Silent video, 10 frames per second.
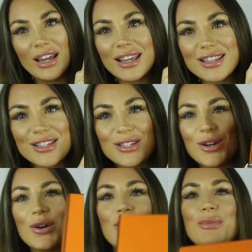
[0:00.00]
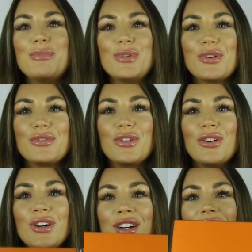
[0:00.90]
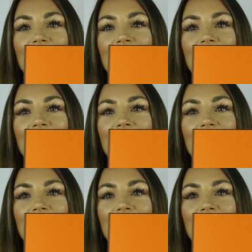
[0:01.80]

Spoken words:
Like, it's so beautiful.